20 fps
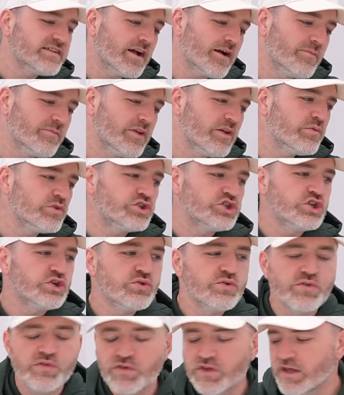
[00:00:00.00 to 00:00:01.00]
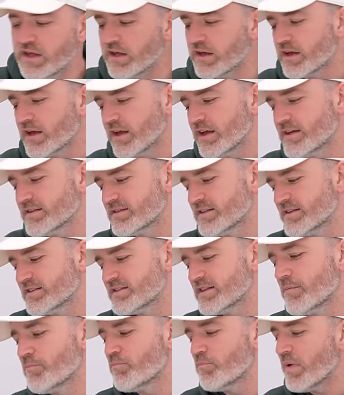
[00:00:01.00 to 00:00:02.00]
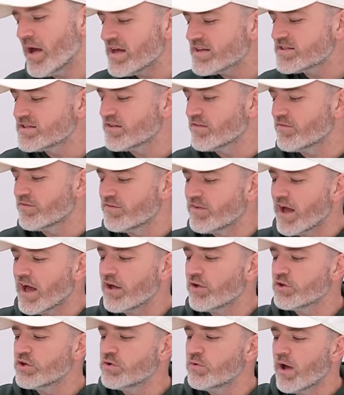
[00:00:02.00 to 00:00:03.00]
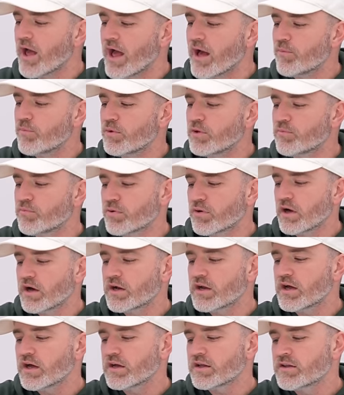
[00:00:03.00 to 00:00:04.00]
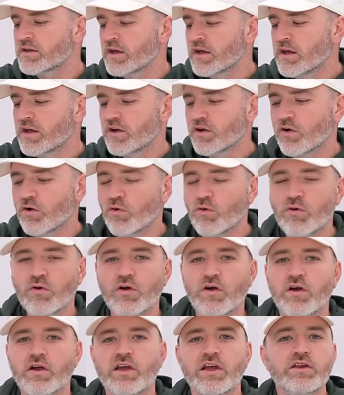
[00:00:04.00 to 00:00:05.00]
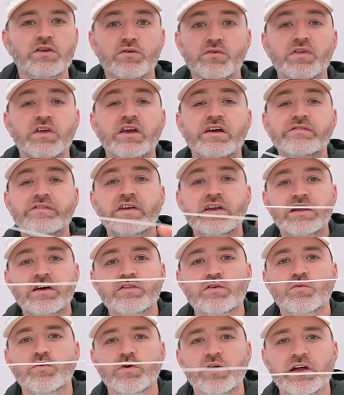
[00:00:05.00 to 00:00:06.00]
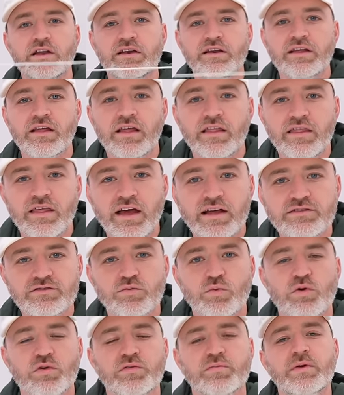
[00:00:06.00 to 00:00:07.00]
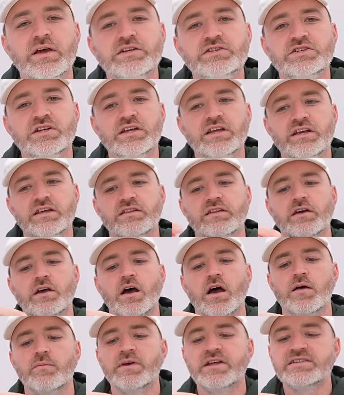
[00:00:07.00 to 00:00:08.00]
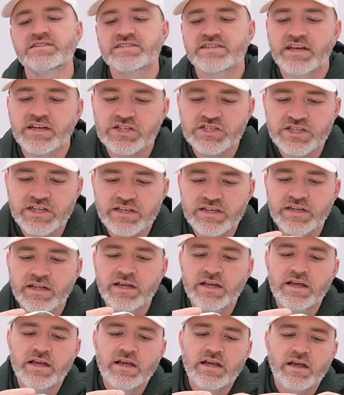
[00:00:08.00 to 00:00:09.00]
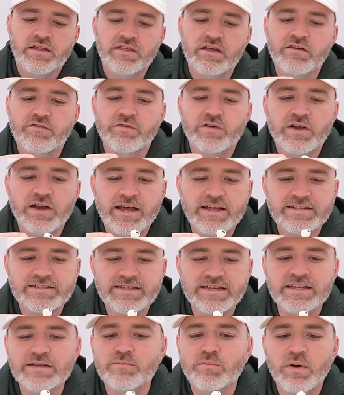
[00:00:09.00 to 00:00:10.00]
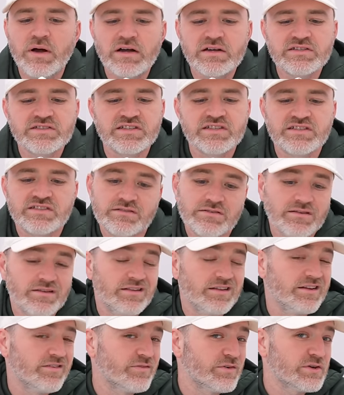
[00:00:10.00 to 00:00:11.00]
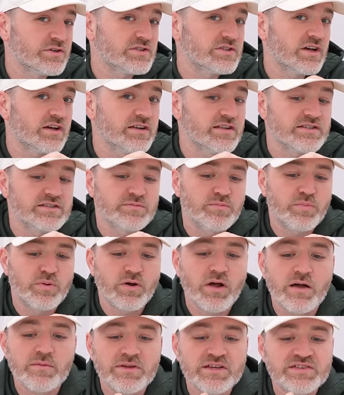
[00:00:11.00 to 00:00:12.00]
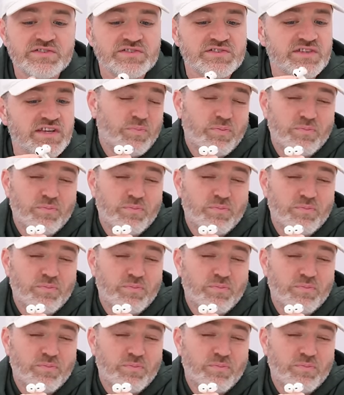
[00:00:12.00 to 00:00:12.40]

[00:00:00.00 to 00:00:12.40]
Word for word: tell me what you think. Is this the best value Apple product? Or can you think of another one that's worth mentioning in the comments section? I think for nineteen bucks, it delivers on its promise.